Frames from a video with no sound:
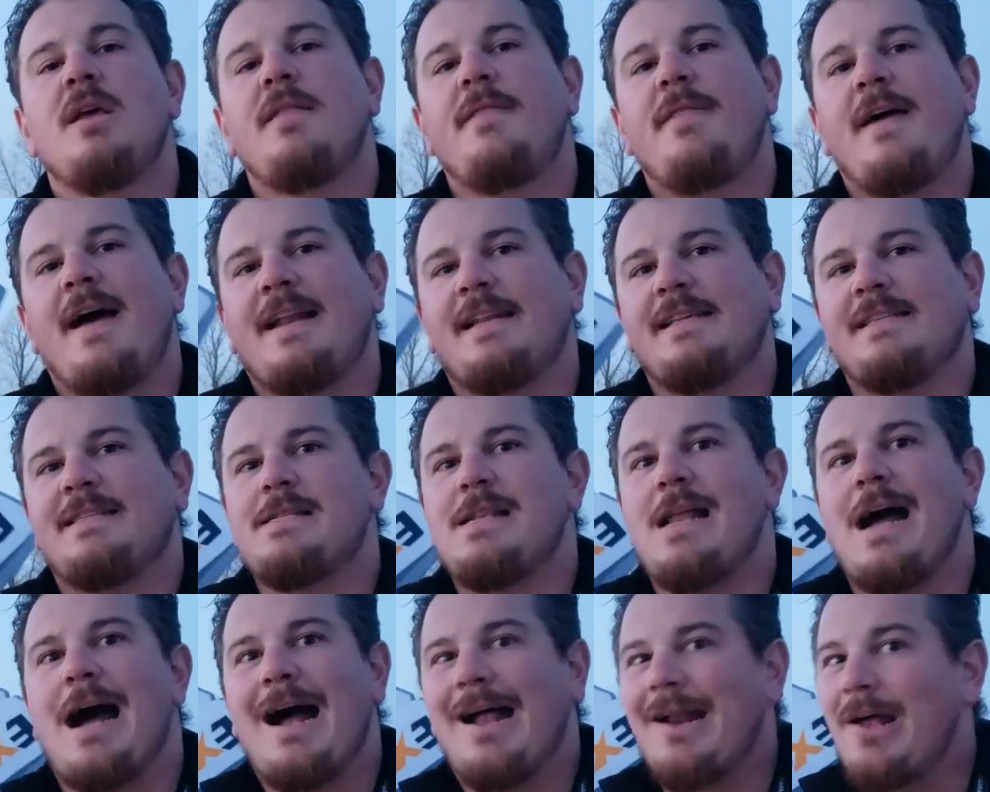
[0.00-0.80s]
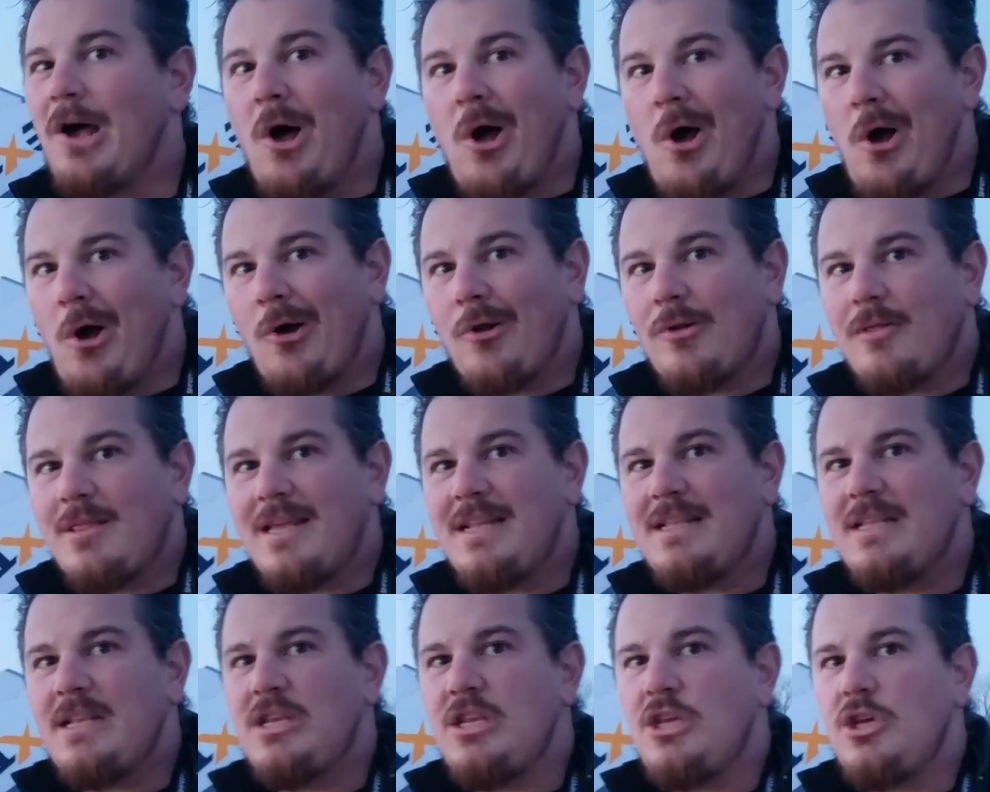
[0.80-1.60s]
That is not a hard
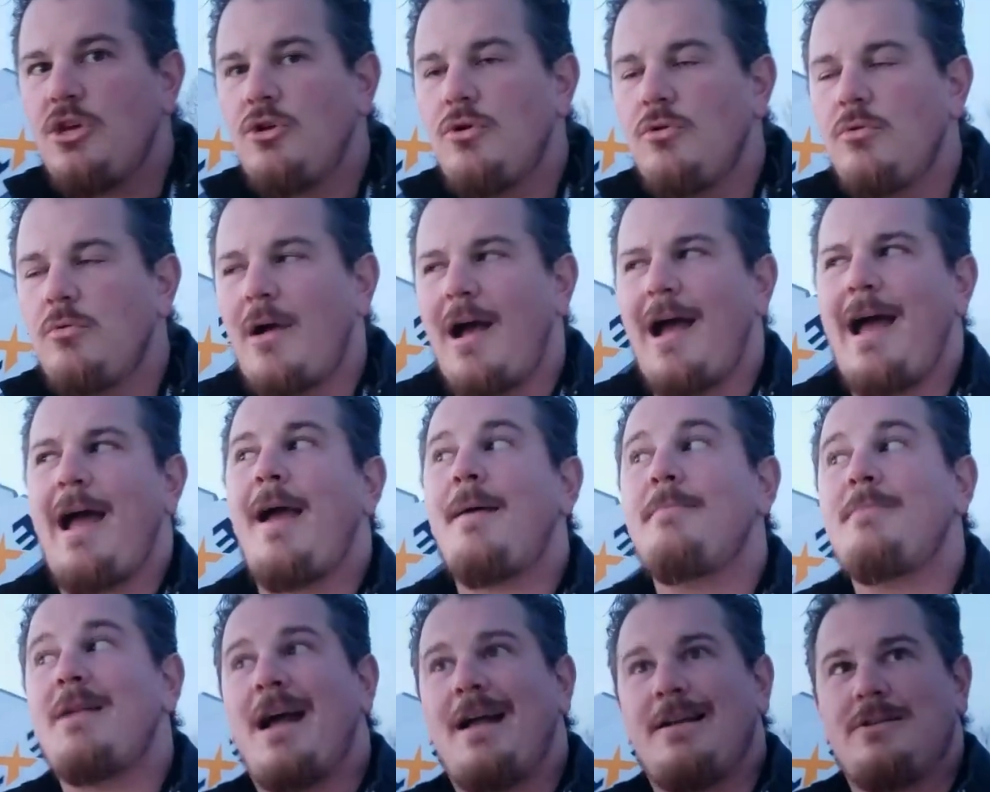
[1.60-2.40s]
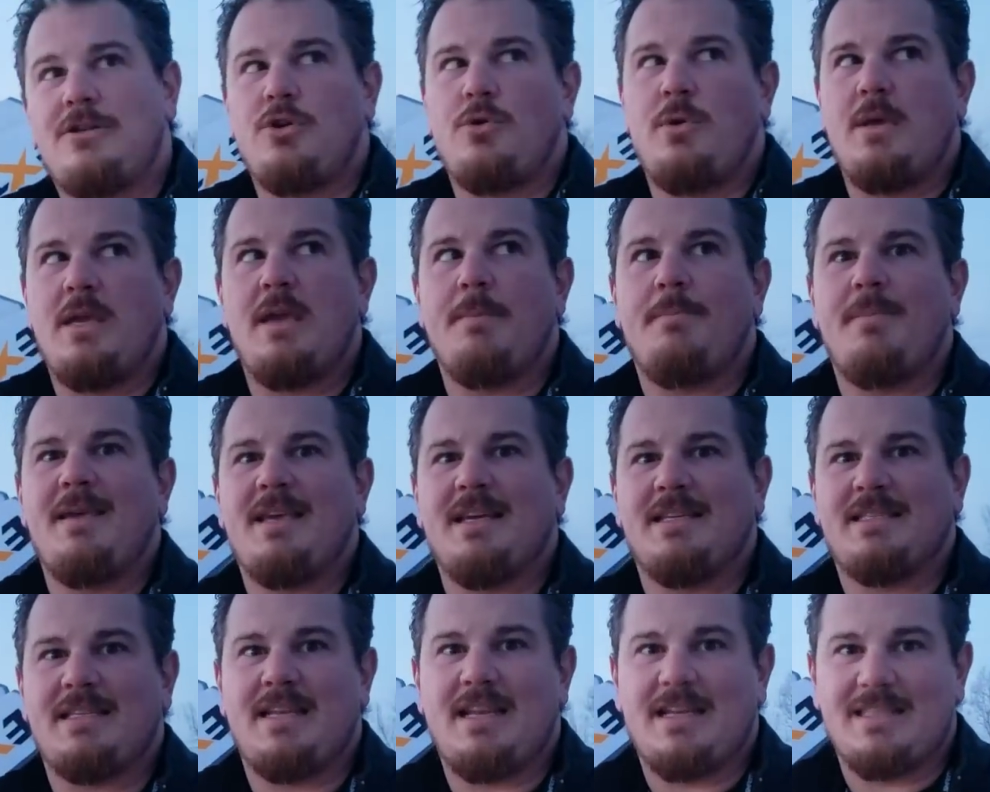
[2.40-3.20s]
thing to do. I'm not doing it
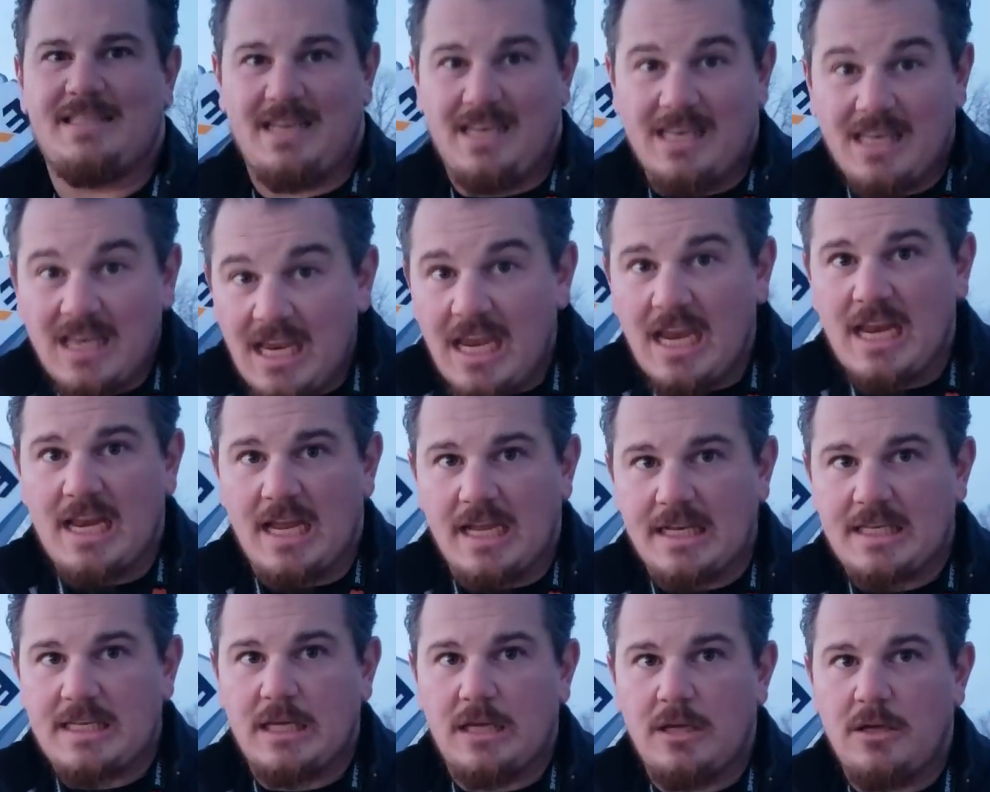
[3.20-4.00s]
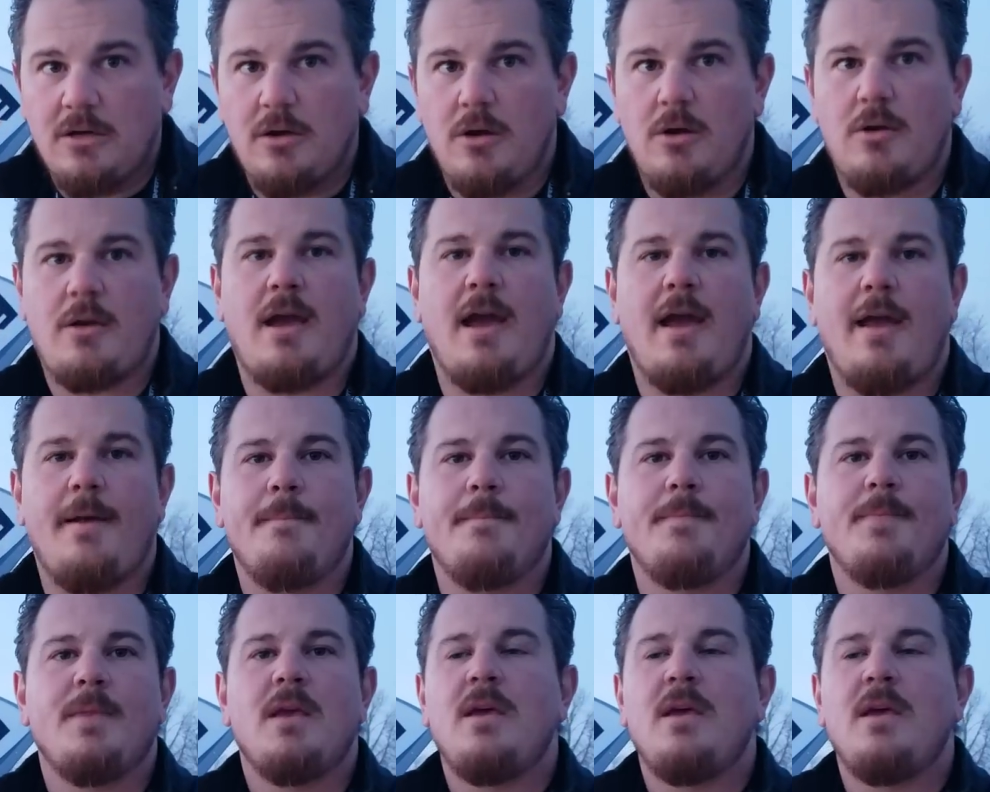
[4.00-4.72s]
because it doesn't need it, okay?